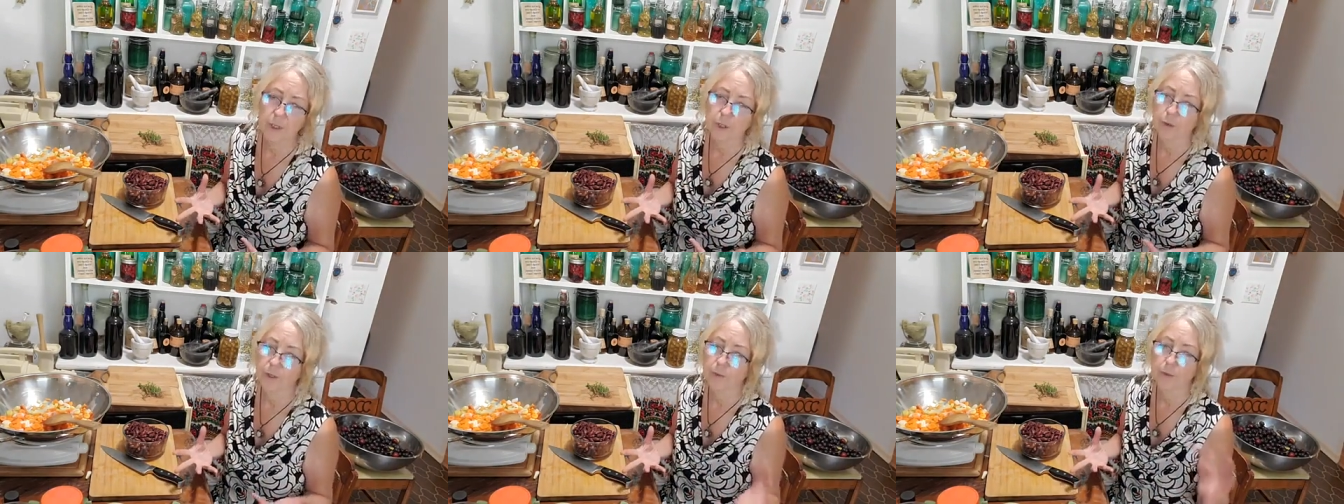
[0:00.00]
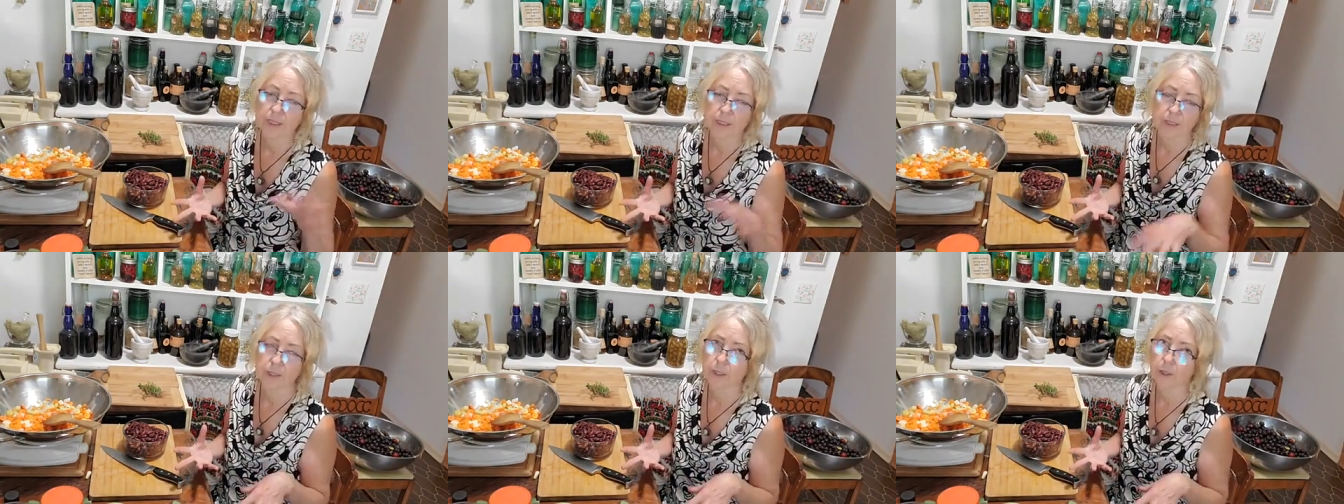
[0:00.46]
you can rinse
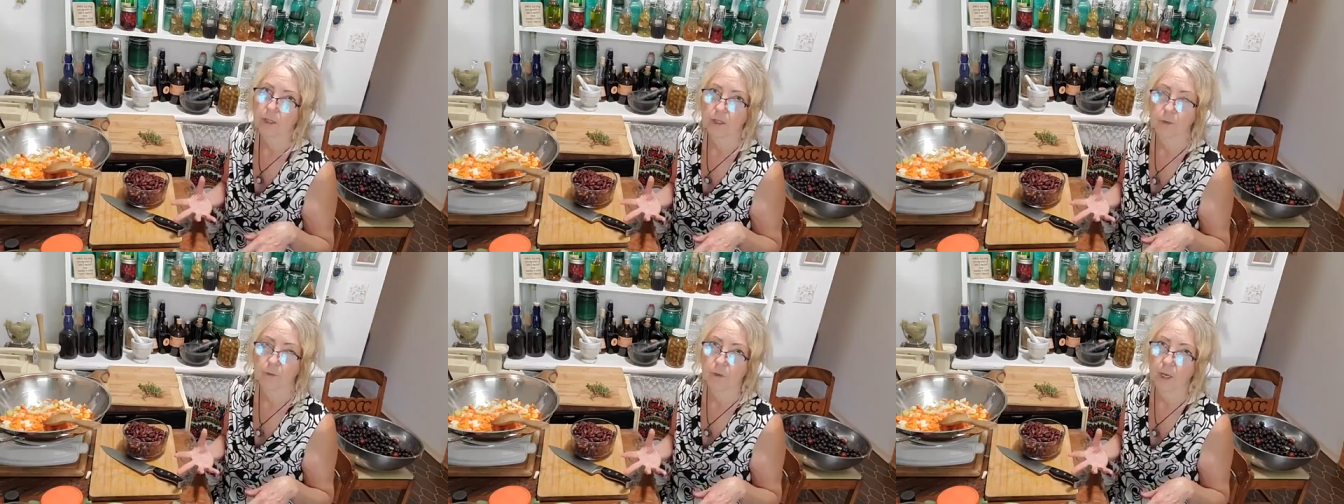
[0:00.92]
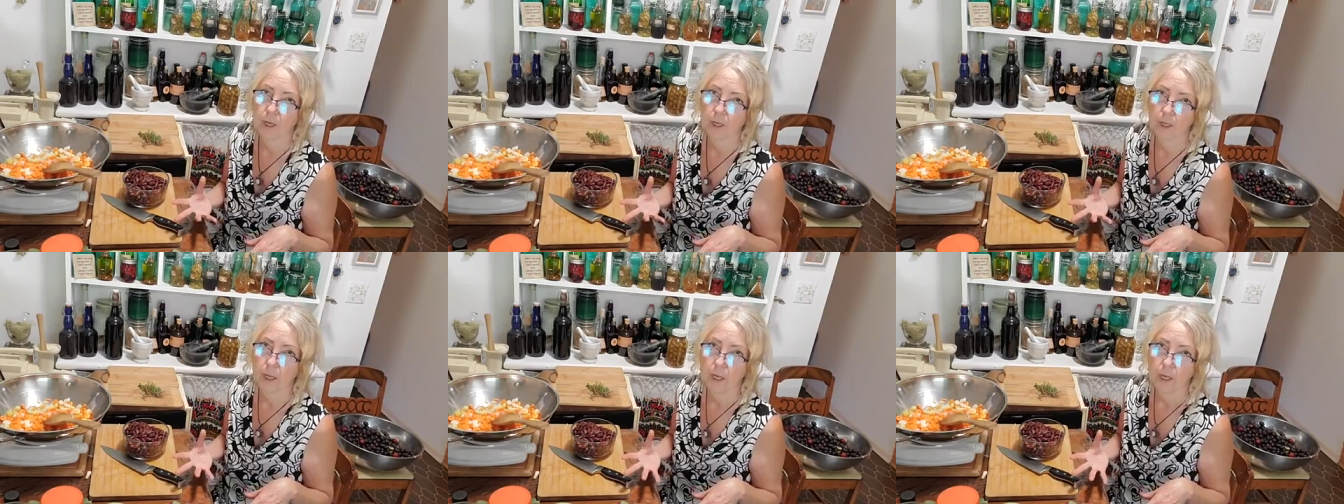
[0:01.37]
and soak and they're fine,
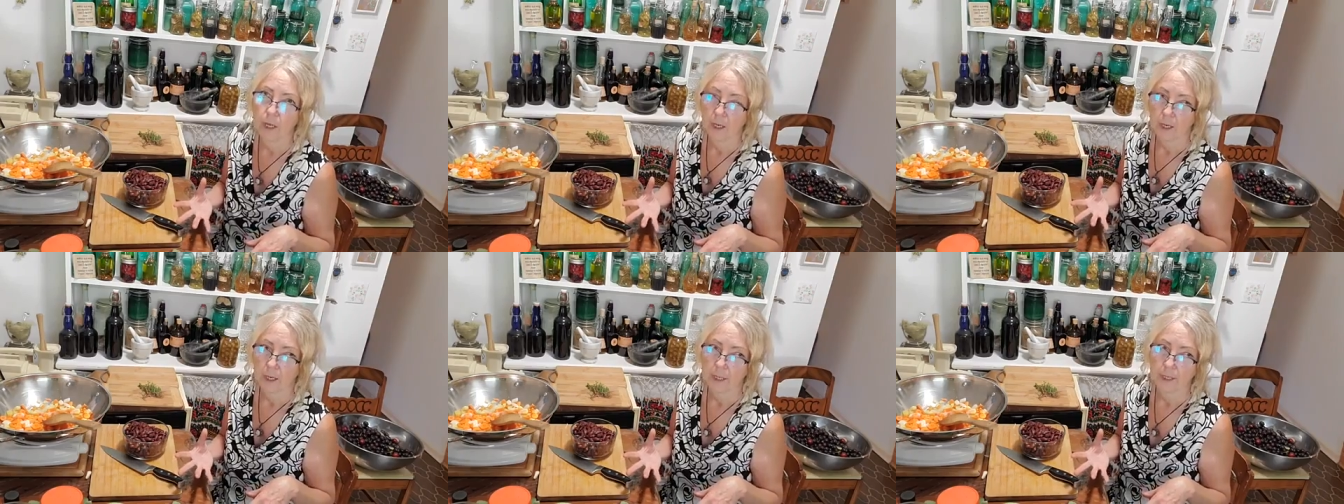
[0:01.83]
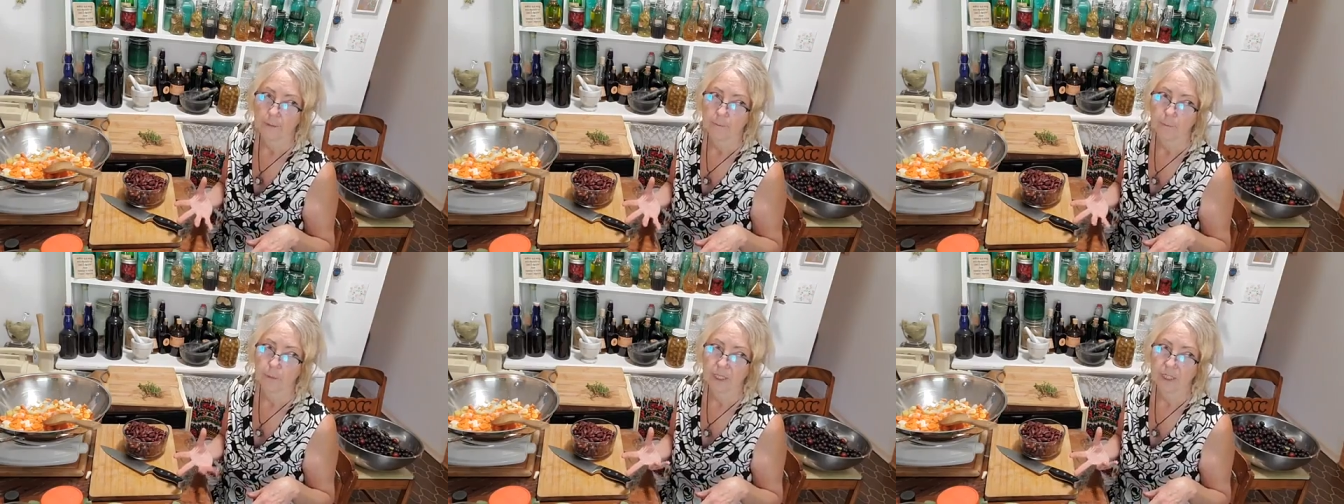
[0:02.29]

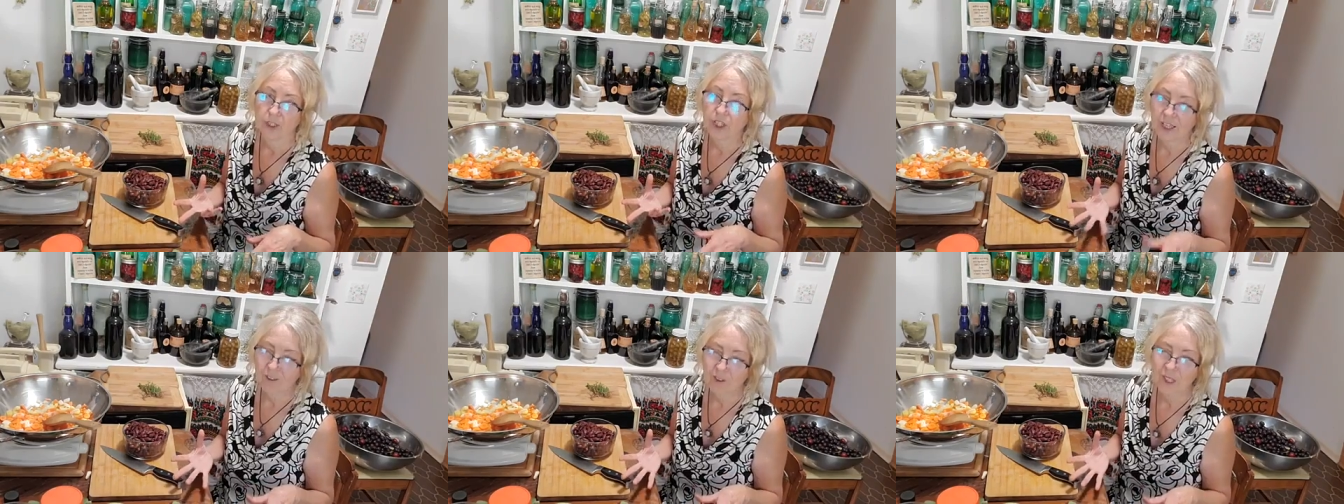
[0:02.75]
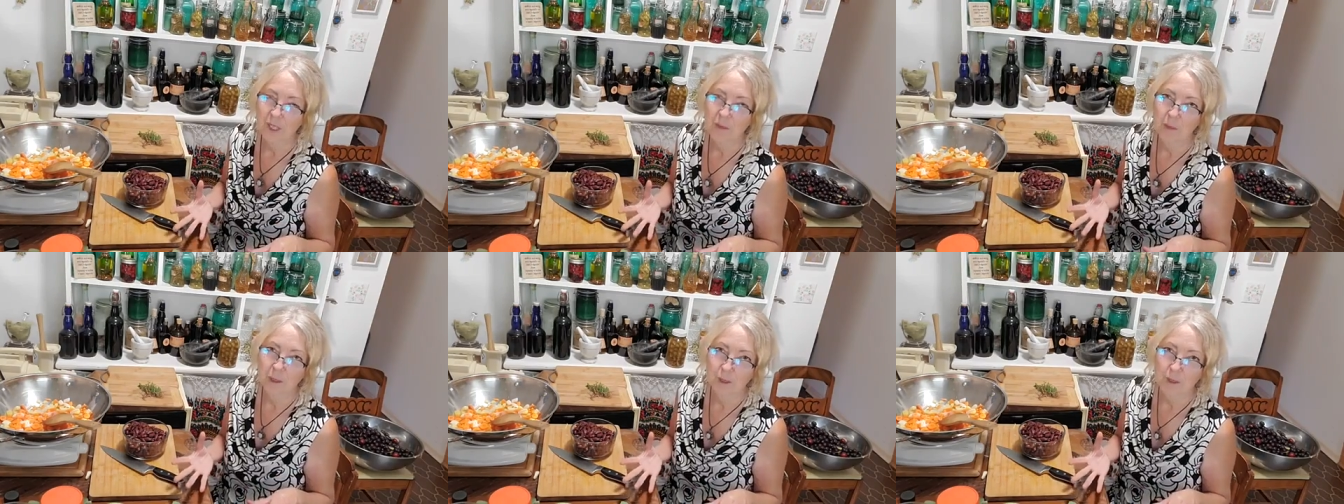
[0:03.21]
but generally
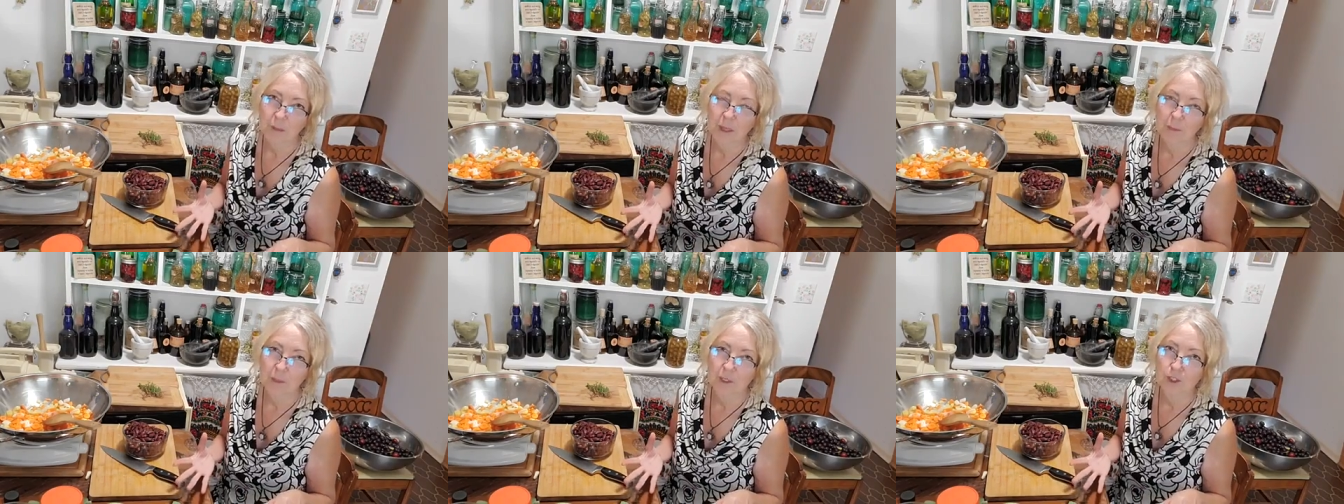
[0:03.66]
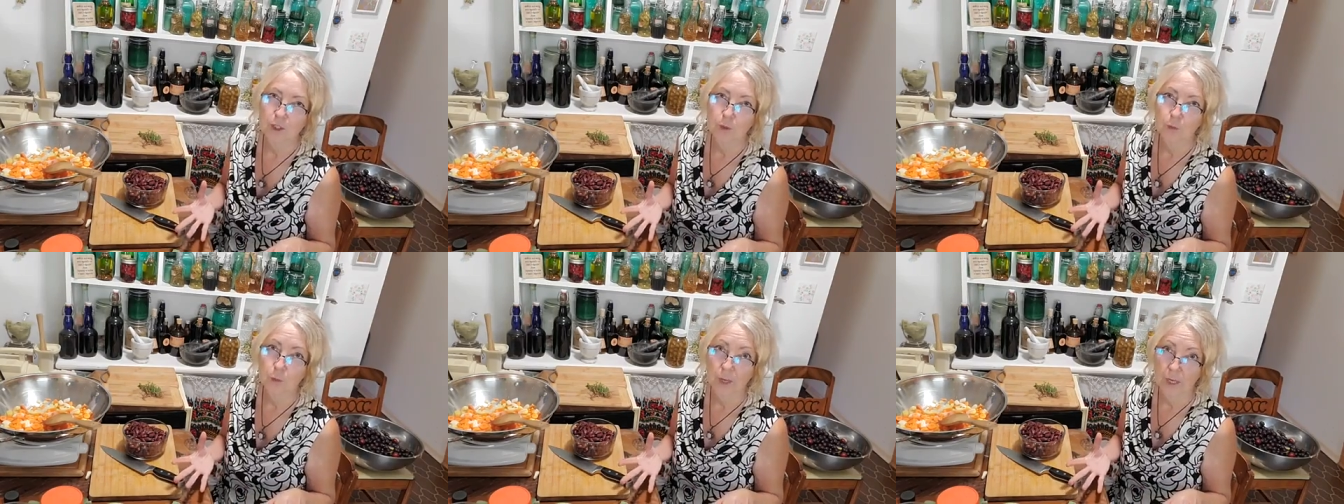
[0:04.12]
most people do
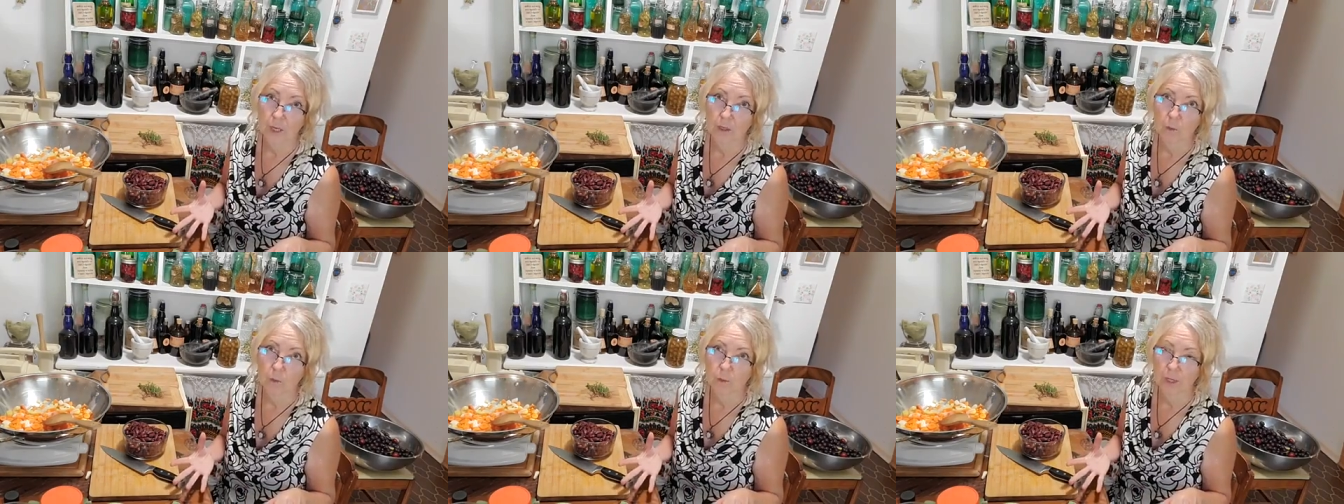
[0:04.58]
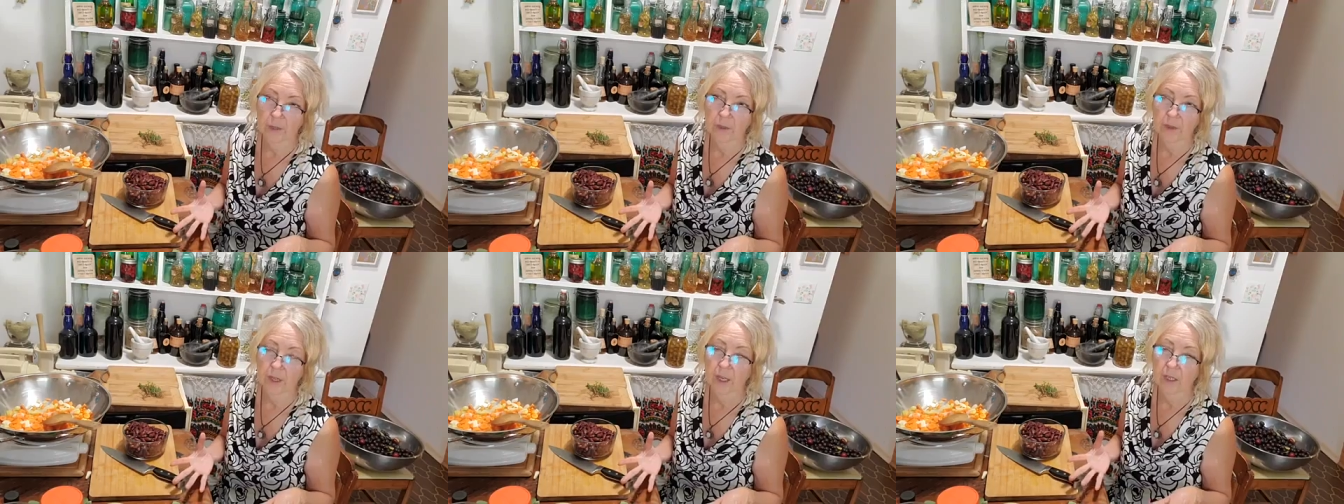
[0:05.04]
well
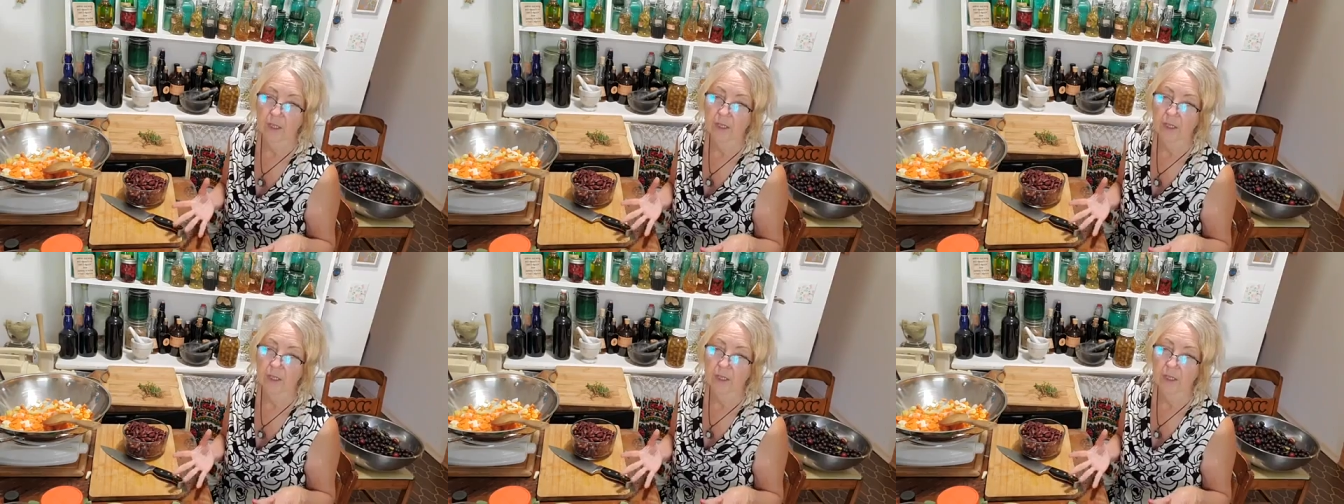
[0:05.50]
with at